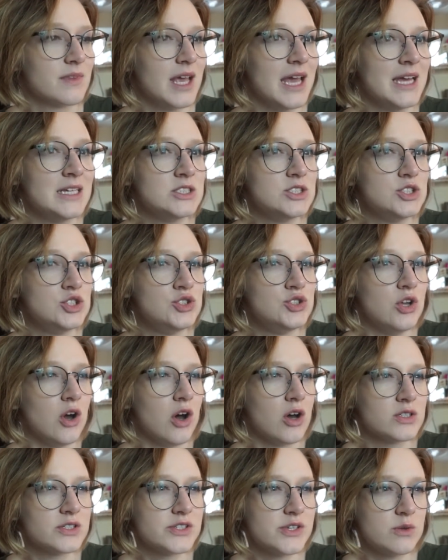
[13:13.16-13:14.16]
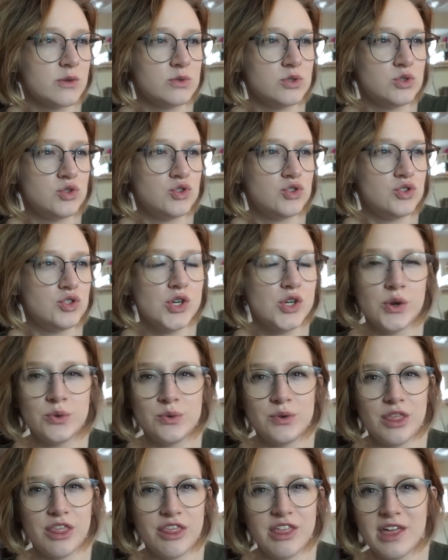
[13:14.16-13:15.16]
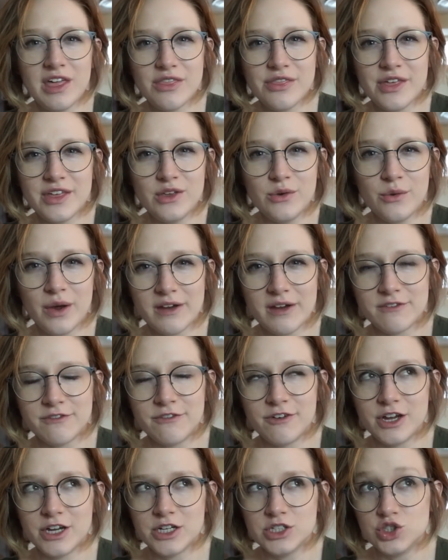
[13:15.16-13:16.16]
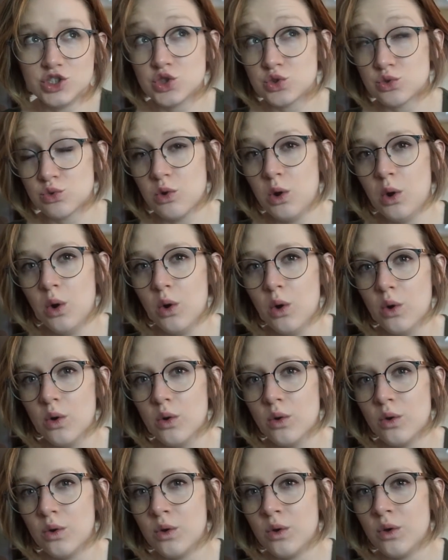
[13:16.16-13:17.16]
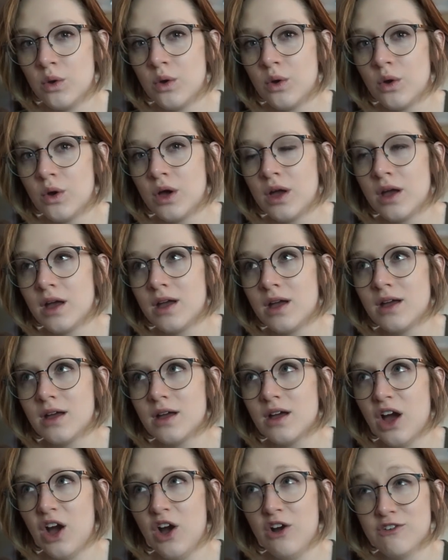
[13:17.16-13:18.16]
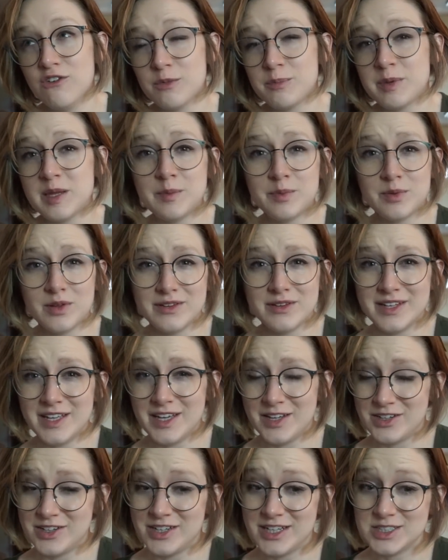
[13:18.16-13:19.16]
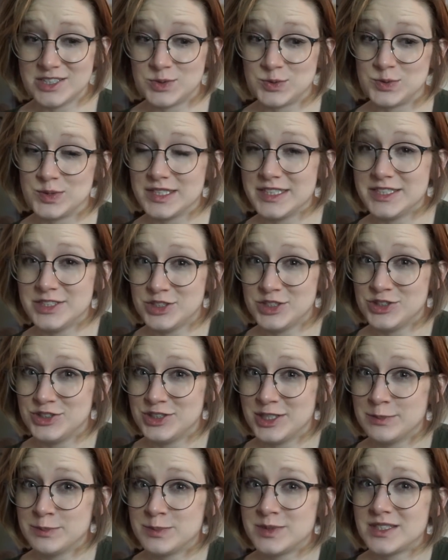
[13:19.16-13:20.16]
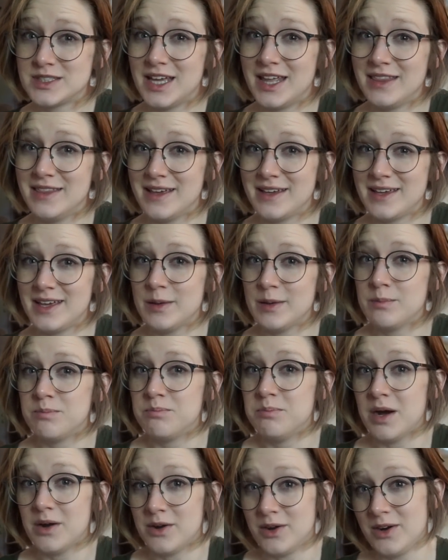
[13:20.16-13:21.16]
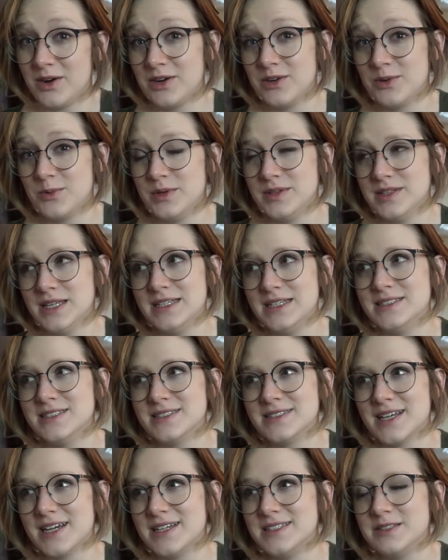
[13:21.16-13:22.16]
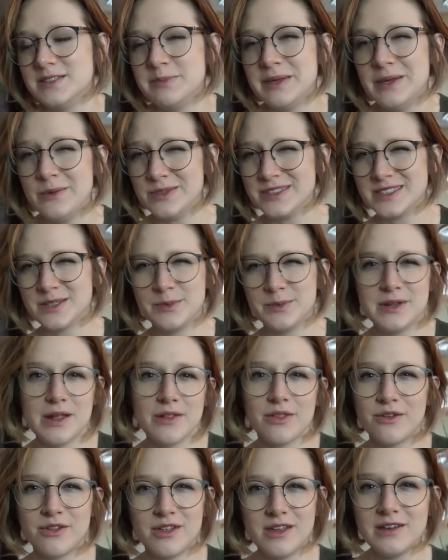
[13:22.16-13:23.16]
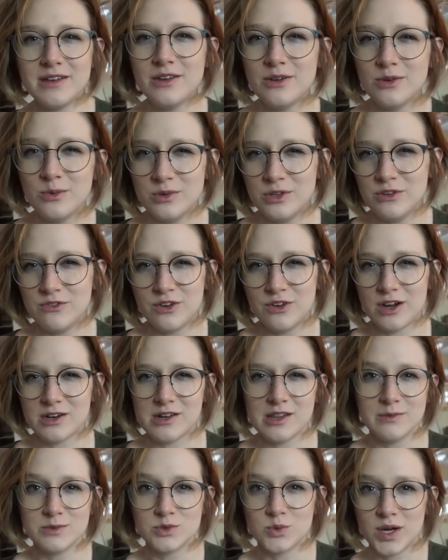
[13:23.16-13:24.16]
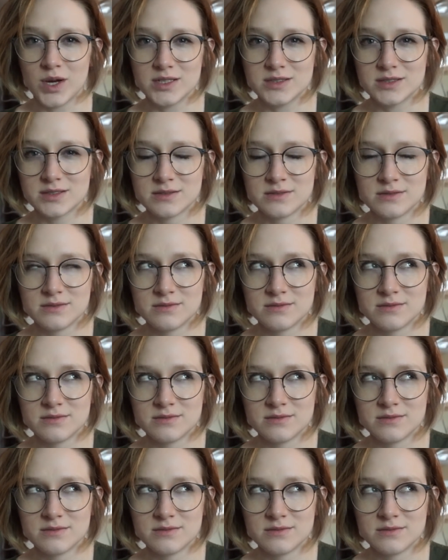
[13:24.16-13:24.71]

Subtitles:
And also, don't think that you have control over people on the internet's relationships and then get butt hurt when they decide to be with someone other than you when you've talked to them twice.